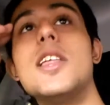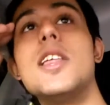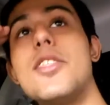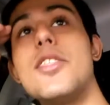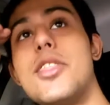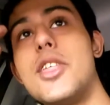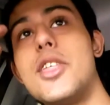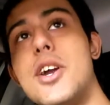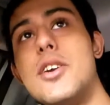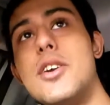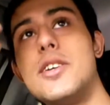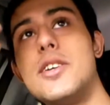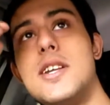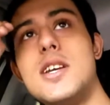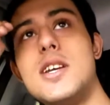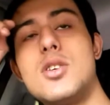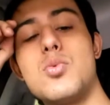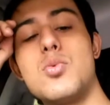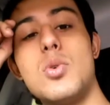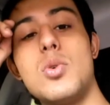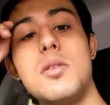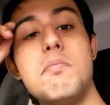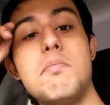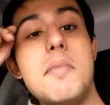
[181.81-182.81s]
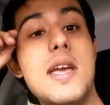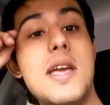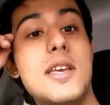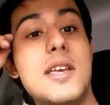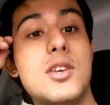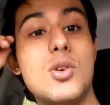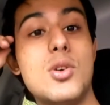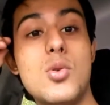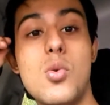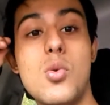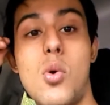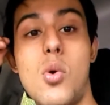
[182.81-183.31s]
The third dish will
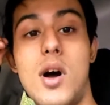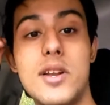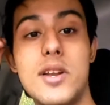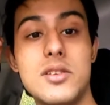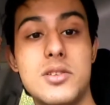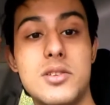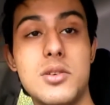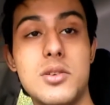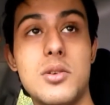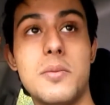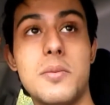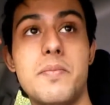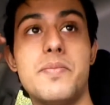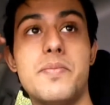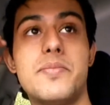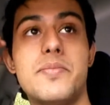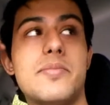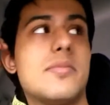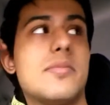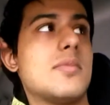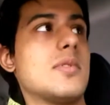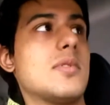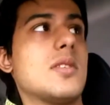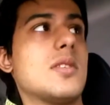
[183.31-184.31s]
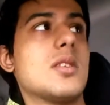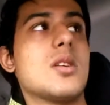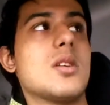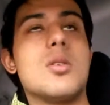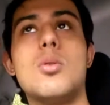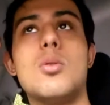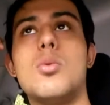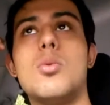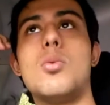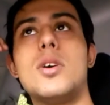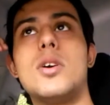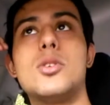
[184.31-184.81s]
make you want to
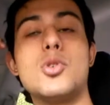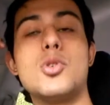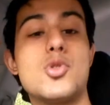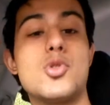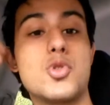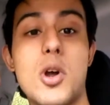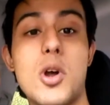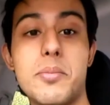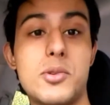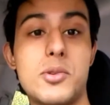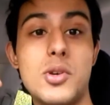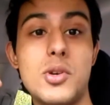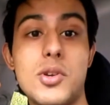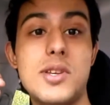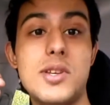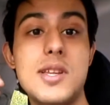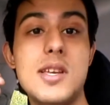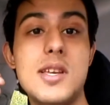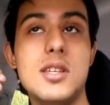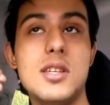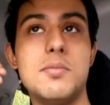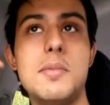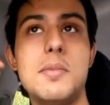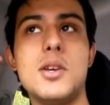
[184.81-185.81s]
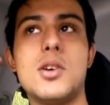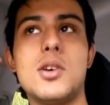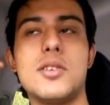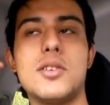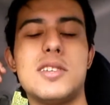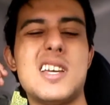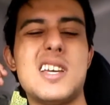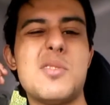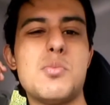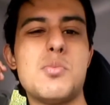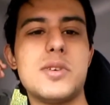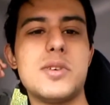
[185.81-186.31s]
drop to your knees, because
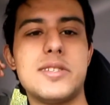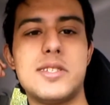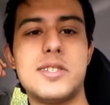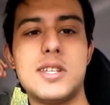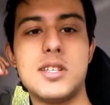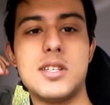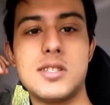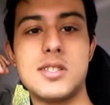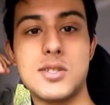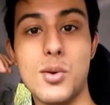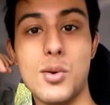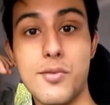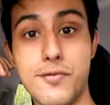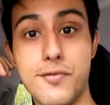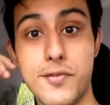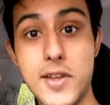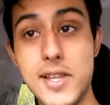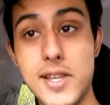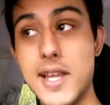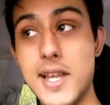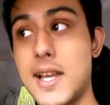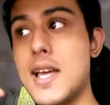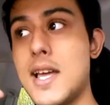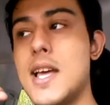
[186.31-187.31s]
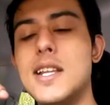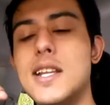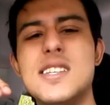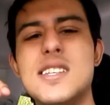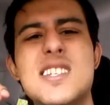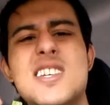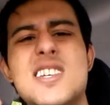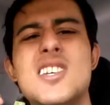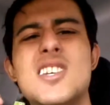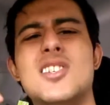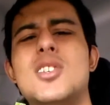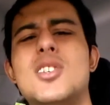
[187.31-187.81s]
it was just so filling.
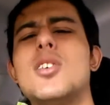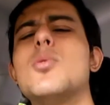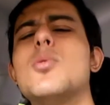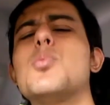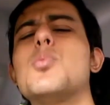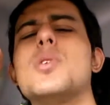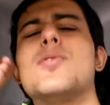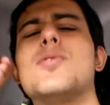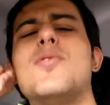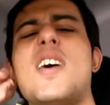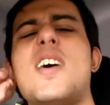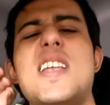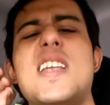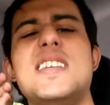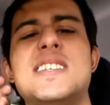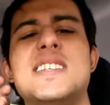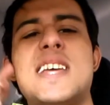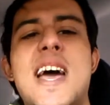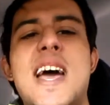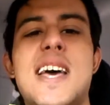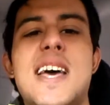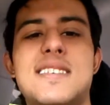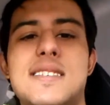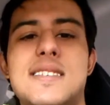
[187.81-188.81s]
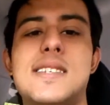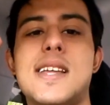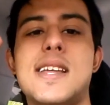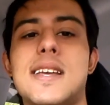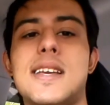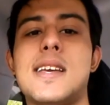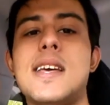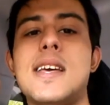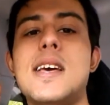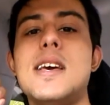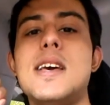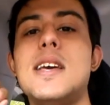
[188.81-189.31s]
The dessert was
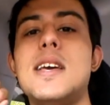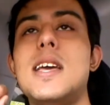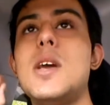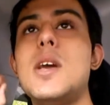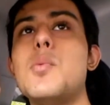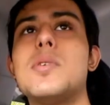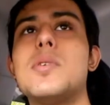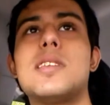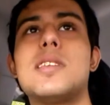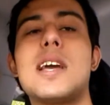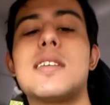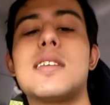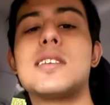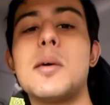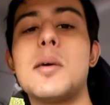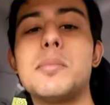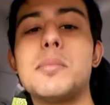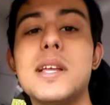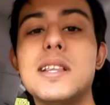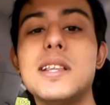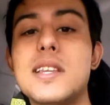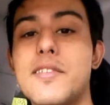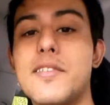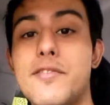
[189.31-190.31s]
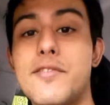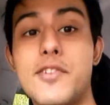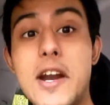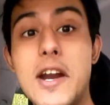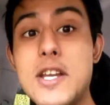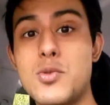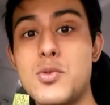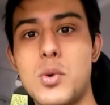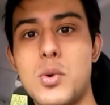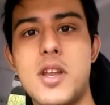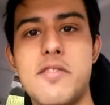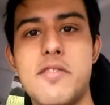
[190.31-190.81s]
fantastic. It was like something the
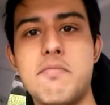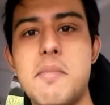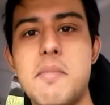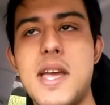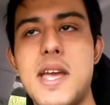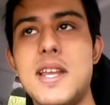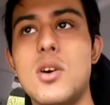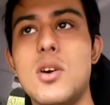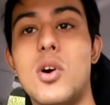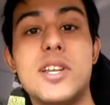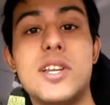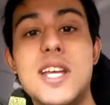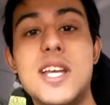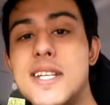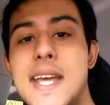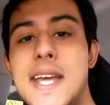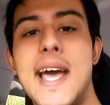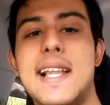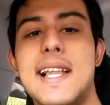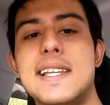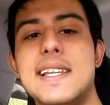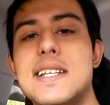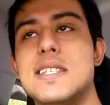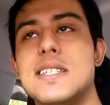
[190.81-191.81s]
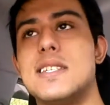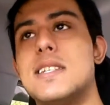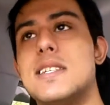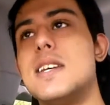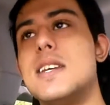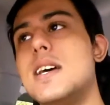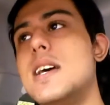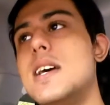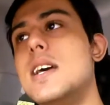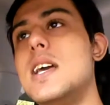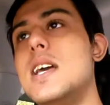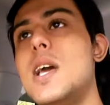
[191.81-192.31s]
French would have made, or the Italians.
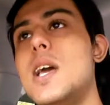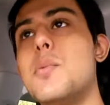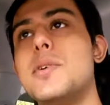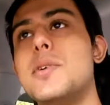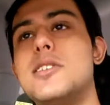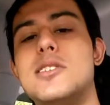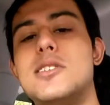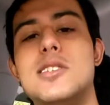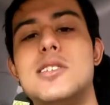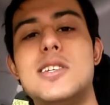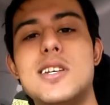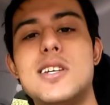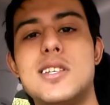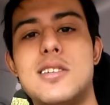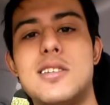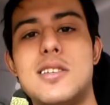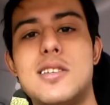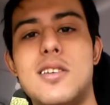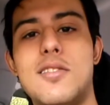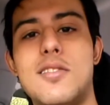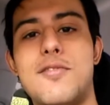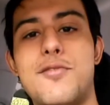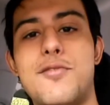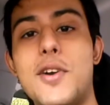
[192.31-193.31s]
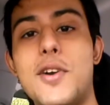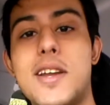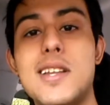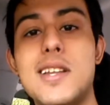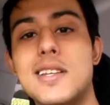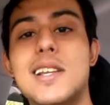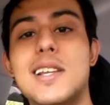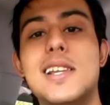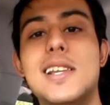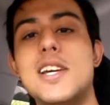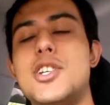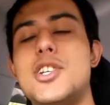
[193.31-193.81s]
It was just
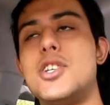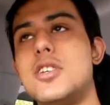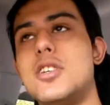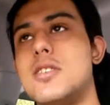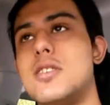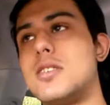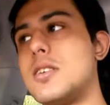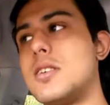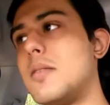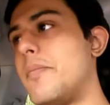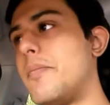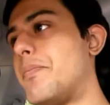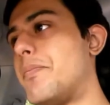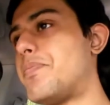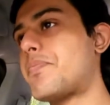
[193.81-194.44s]
freaking delicious.